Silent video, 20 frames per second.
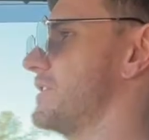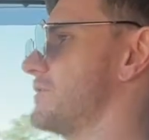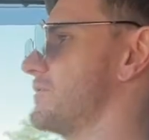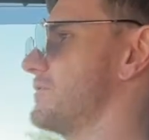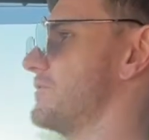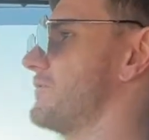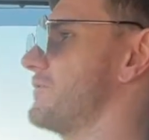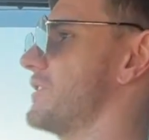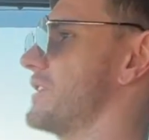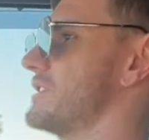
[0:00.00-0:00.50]

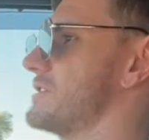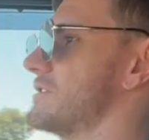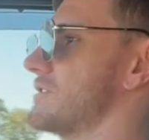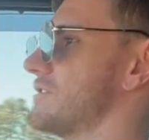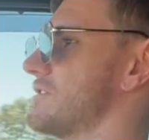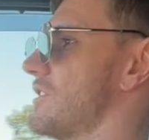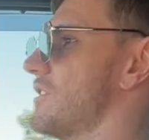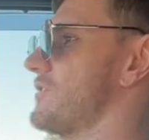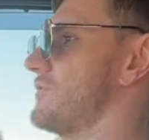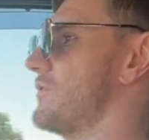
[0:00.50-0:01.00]
good feature
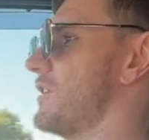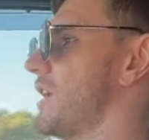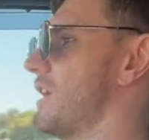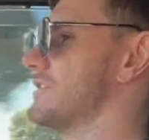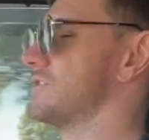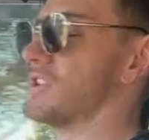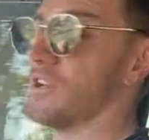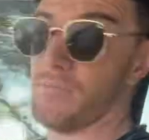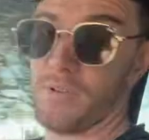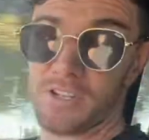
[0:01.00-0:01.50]
so far,
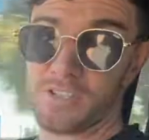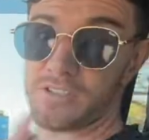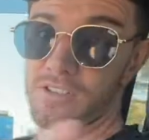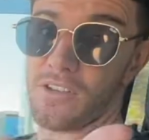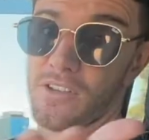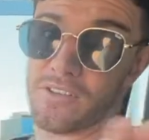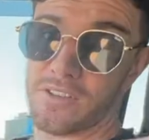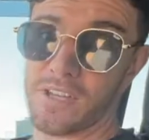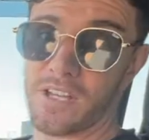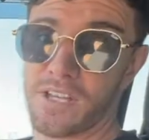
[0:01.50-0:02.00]
so much
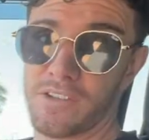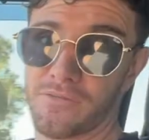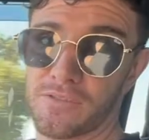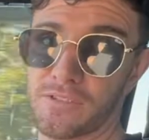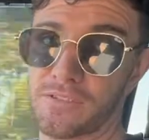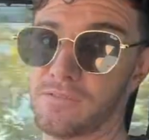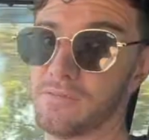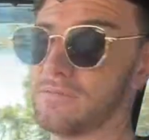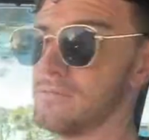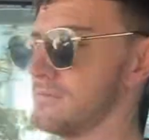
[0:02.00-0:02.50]
so that
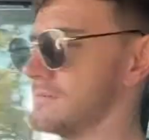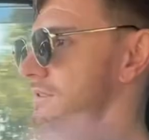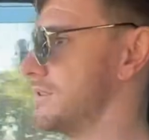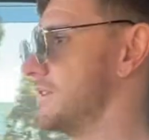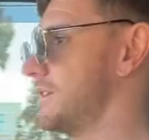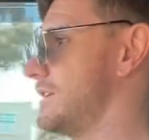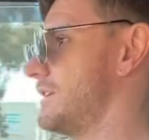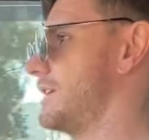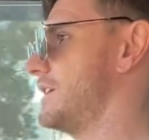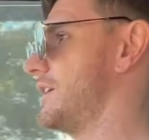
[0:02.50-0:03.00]
even
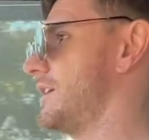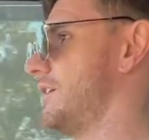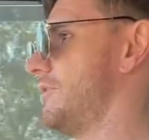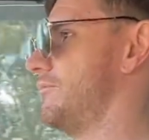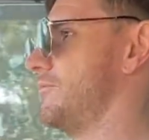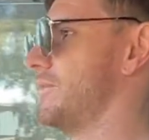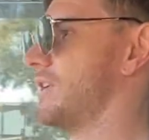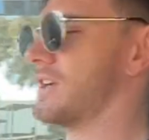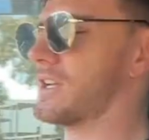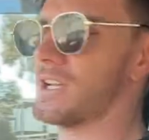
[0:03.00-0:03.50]

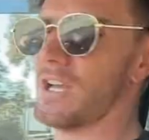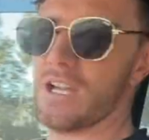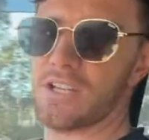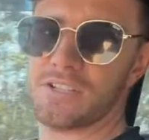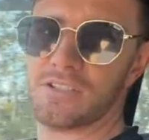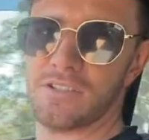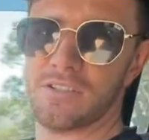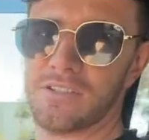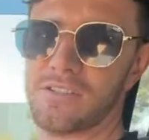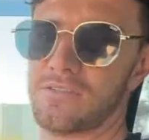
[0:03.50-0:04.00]

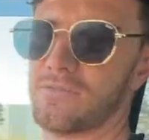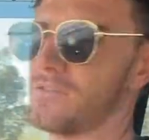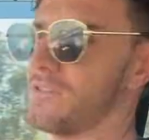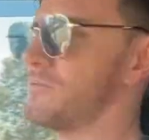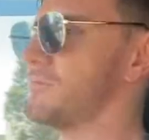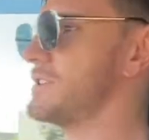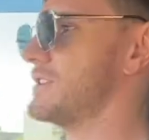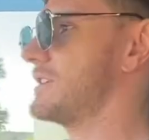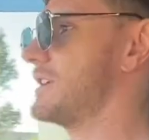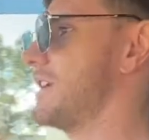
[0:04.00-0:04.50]
Acacia that's
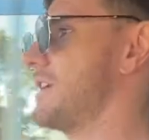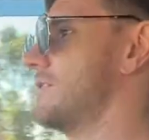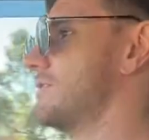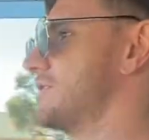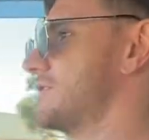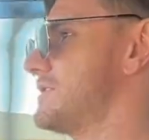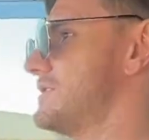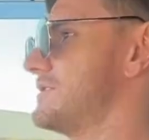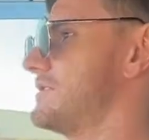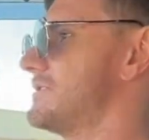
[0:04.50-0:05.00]
filming now,
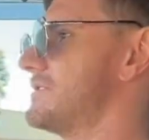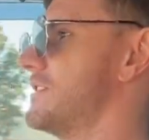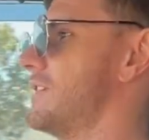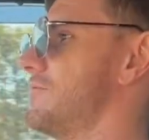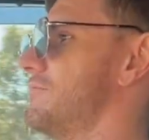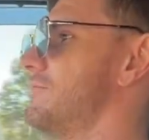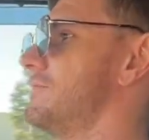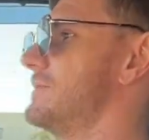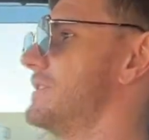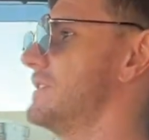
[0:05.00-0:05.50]
she's
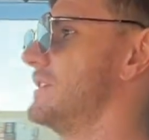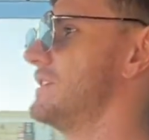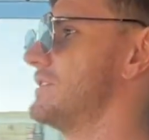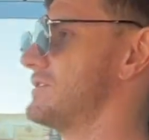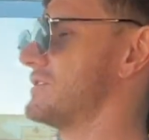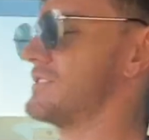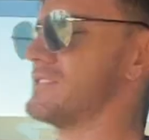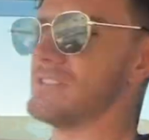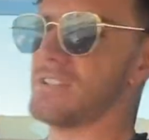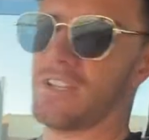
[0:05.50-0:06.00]

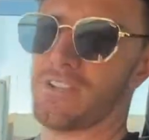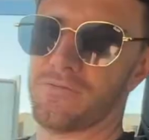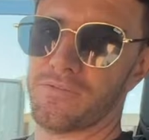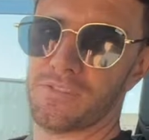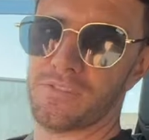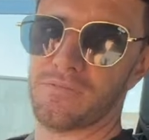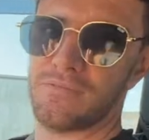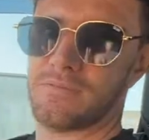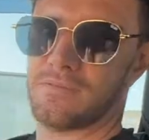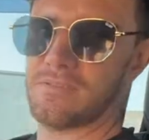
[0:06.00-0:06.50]

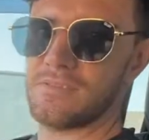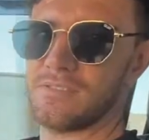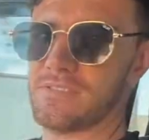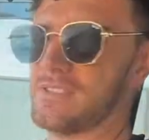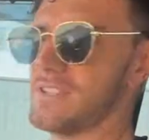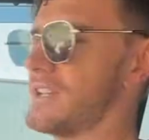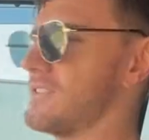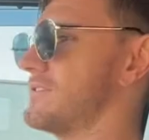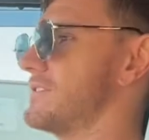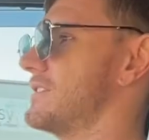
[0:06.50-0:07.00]
even
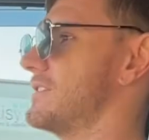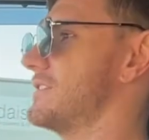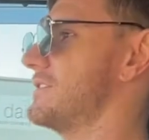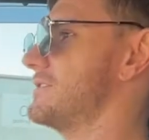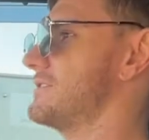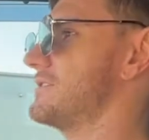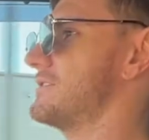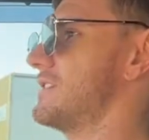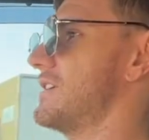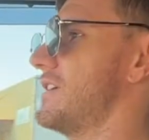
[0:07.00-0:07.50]
said that
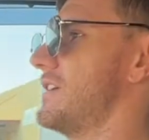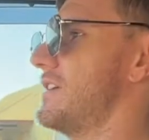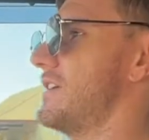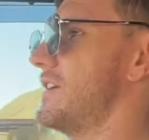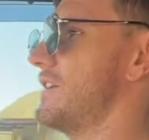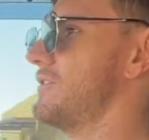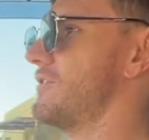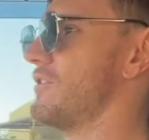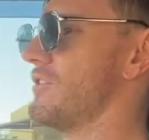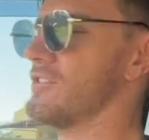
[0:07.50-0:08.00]
it's
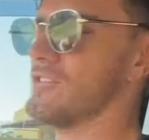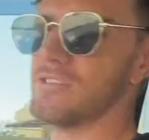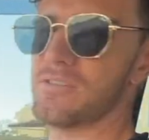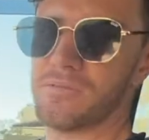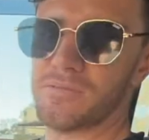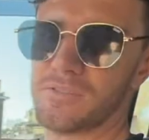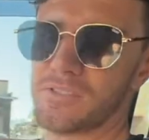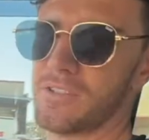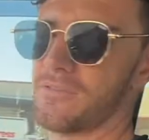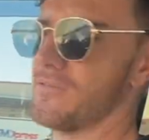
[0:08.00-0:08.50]
a
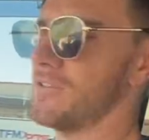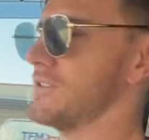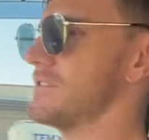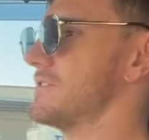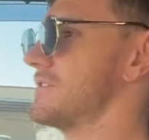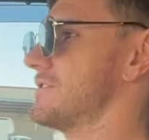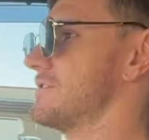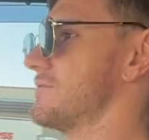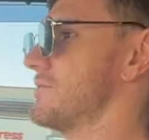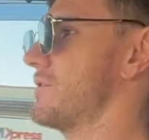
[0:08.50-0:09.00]
noticeable
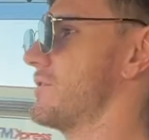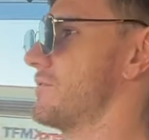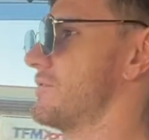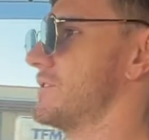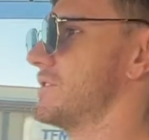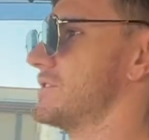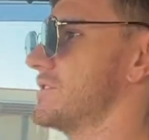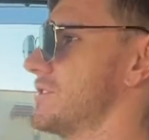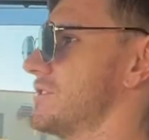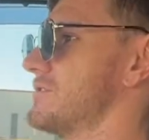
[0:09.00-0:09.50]
difference as well
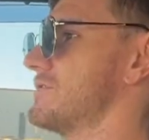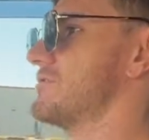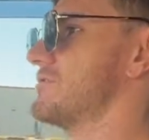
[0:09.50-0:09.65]
when she just